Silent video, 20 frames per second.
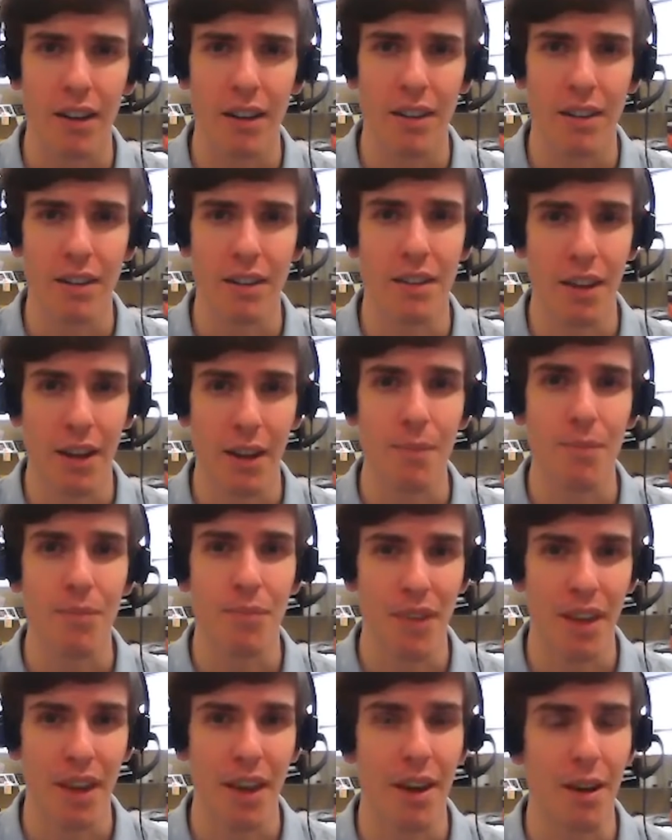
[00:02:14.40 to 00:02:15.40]

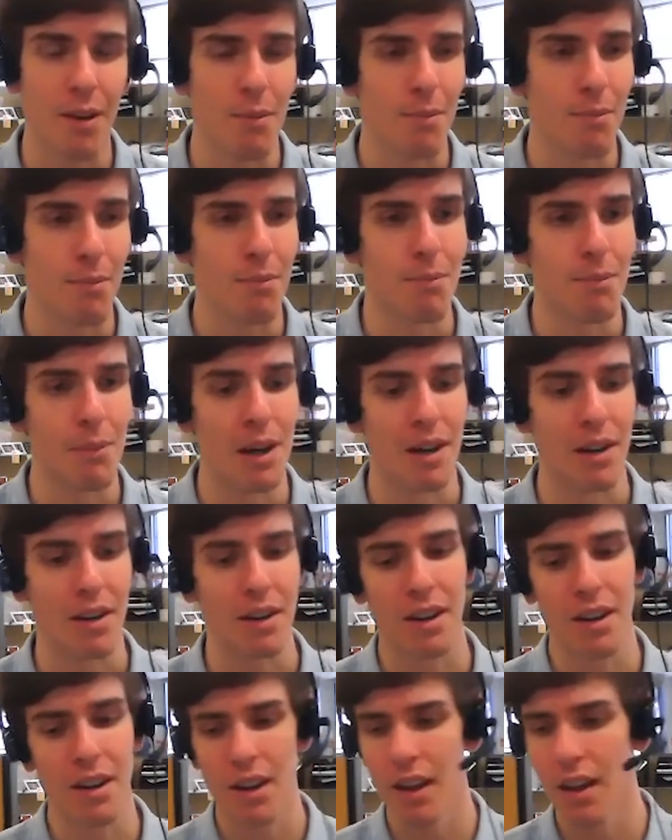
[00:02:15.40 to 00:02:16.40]
Mark,
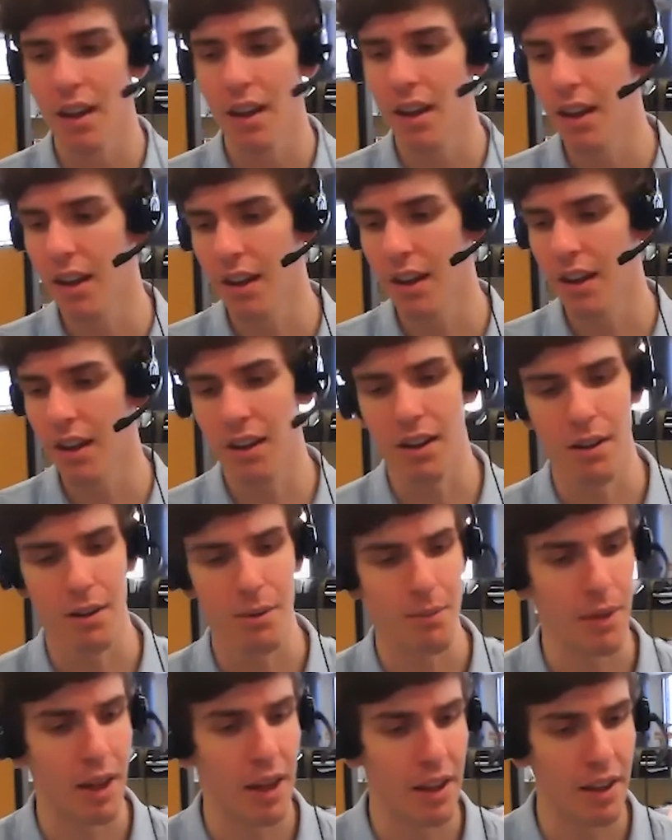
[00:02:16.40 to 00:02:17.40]

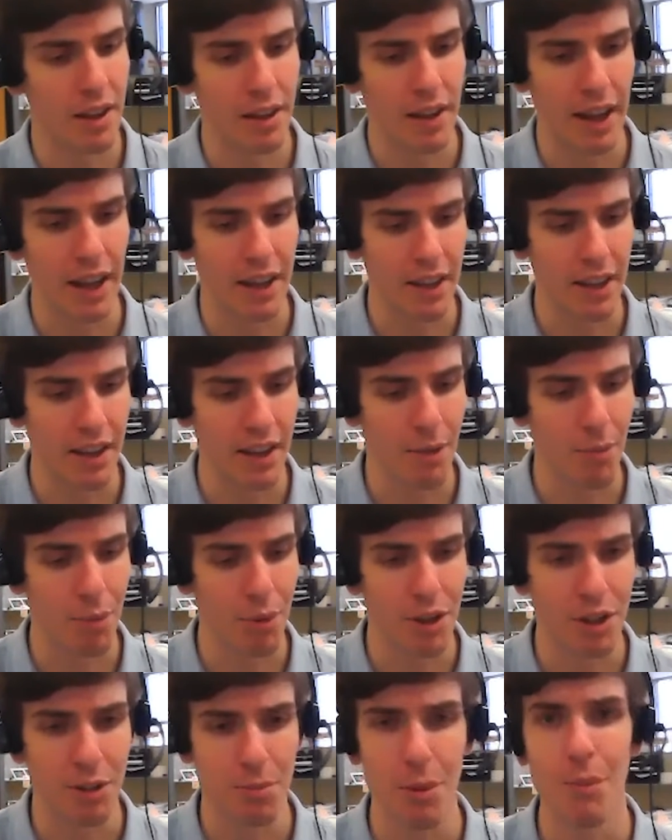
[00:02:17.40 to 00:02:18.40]
and at the
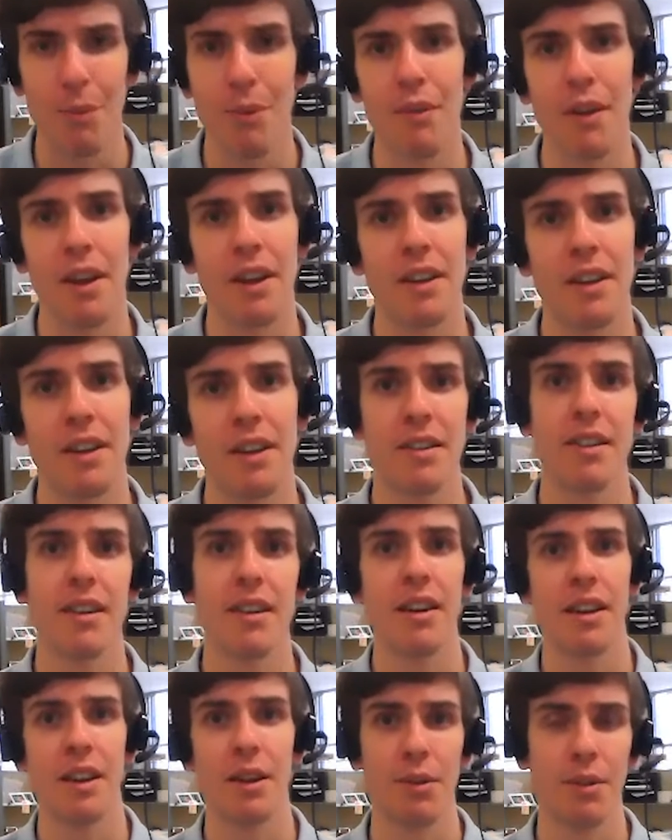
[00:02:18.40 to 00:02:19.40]
Brisbane event,
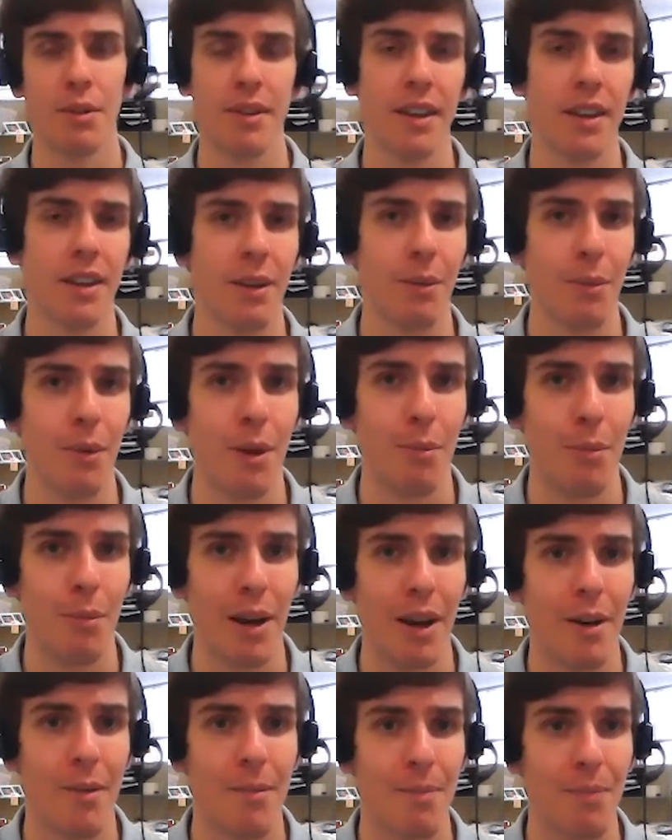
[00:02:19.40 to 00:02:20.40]
and he was telling me
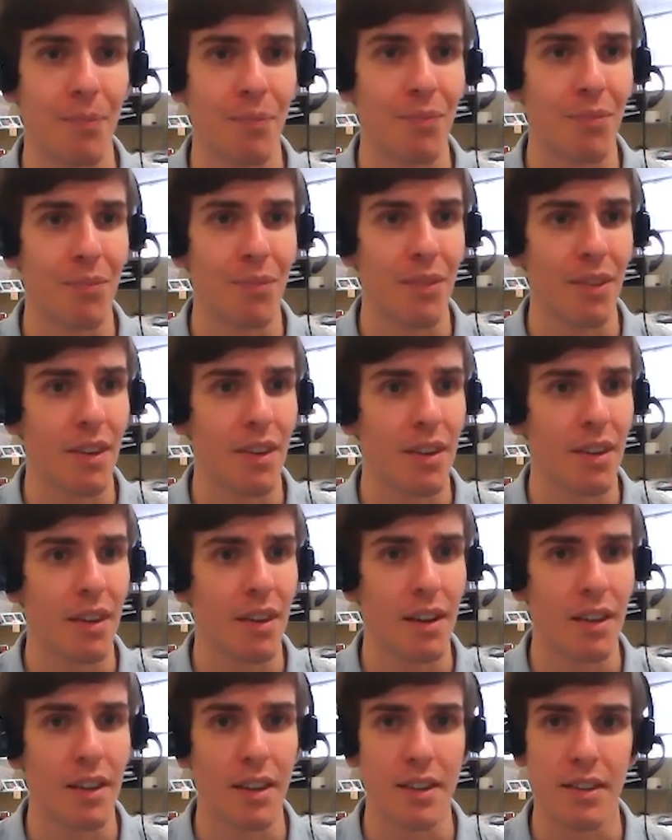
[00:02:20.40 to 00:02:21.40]
about
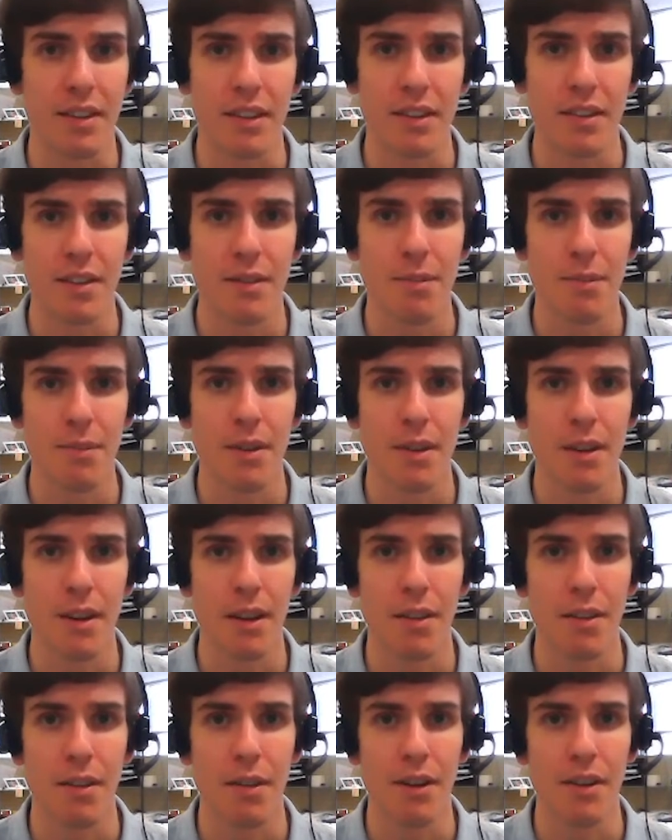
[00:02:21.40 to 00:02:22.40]
the system. I
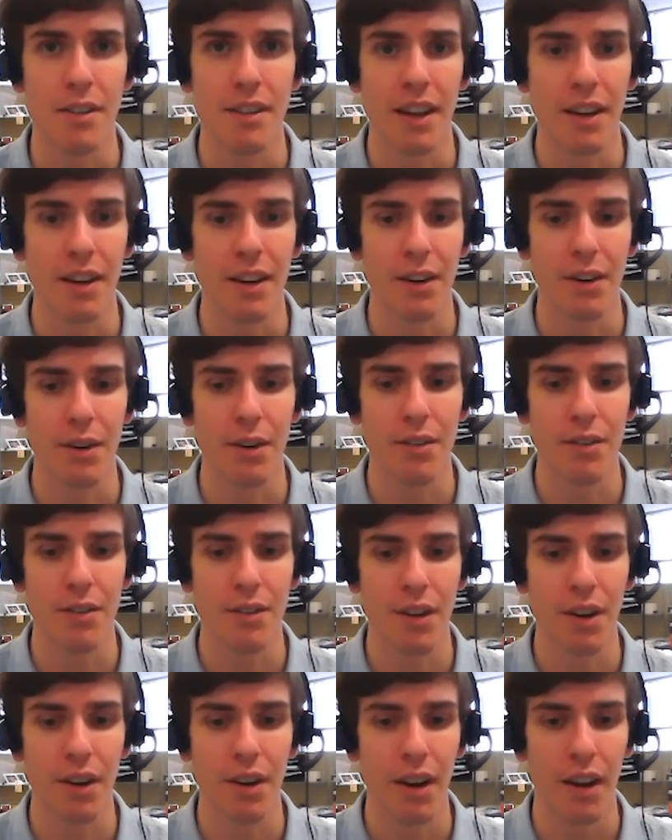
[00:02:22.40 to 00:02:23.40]
thought it sounded good, so
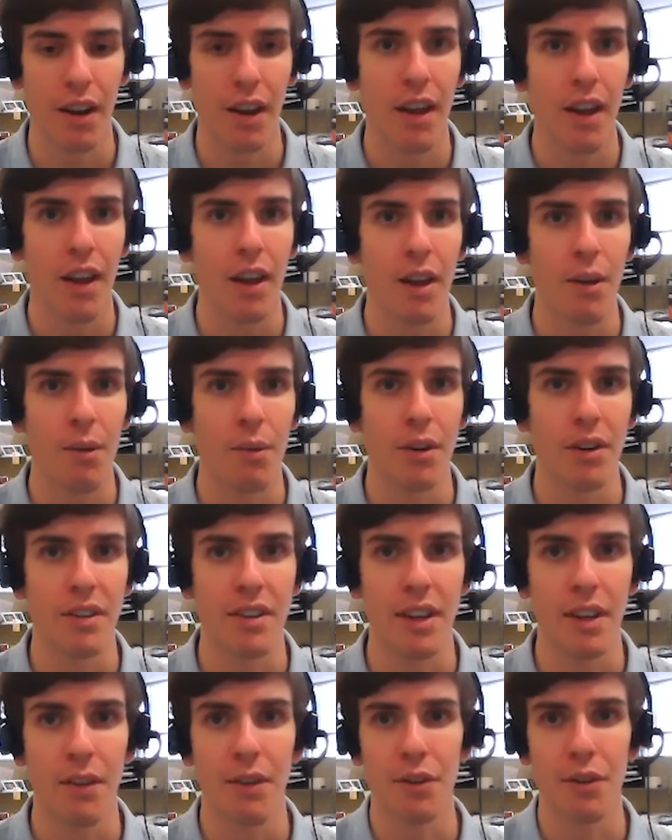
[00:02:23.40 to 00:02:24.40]
I wanted to give
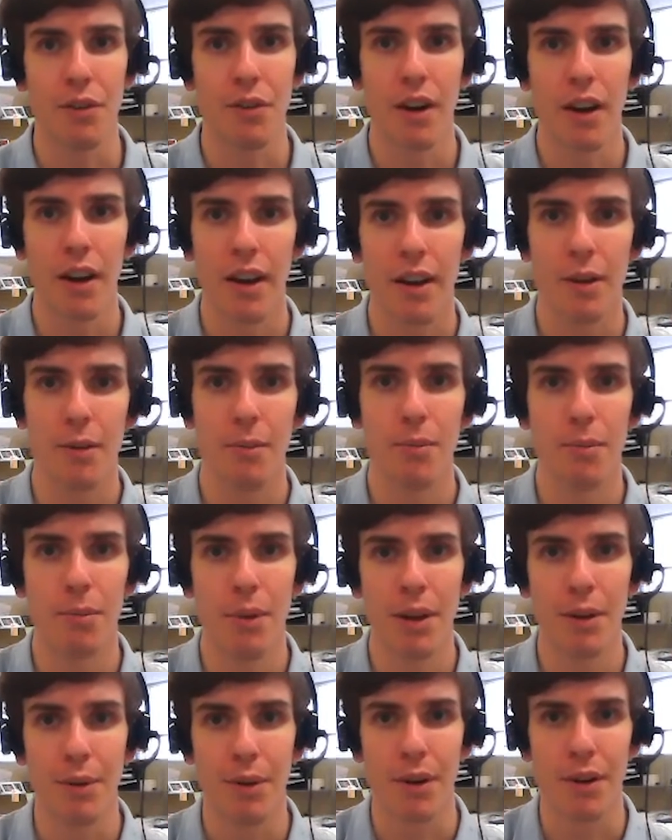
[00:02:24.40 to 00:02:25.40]
it a try, being
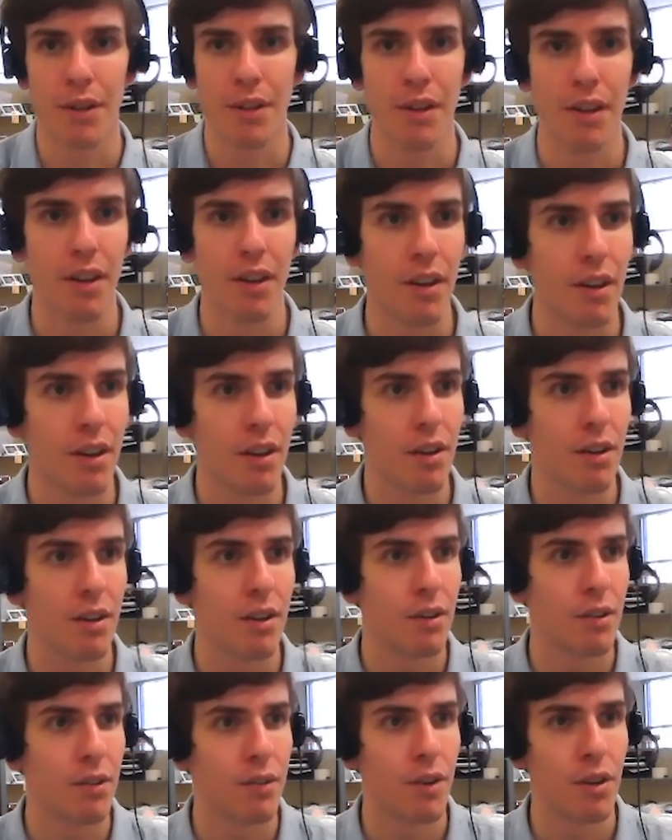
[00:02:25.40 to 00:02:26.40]
one of the
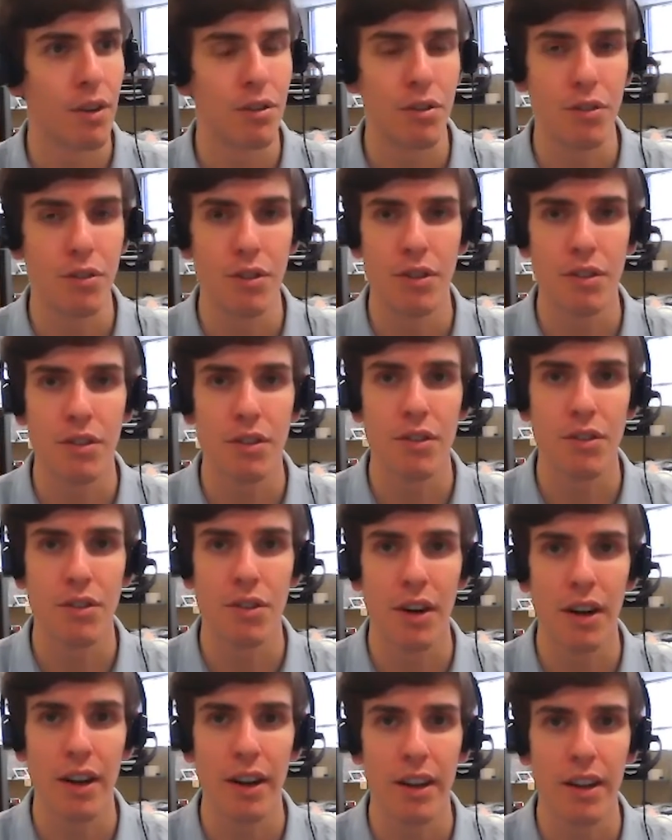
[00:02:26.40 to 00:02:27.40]
first students to
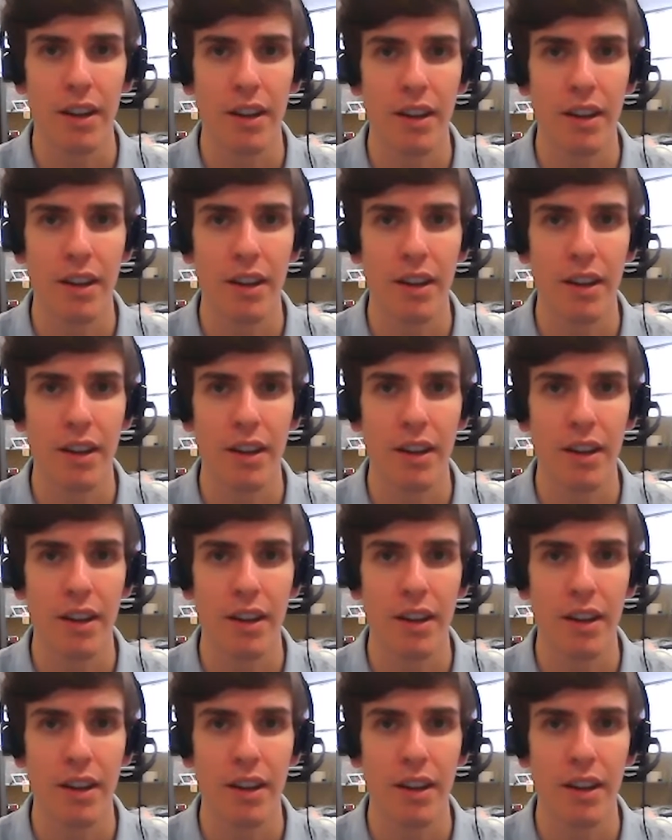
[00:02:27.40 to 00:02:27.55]
try it.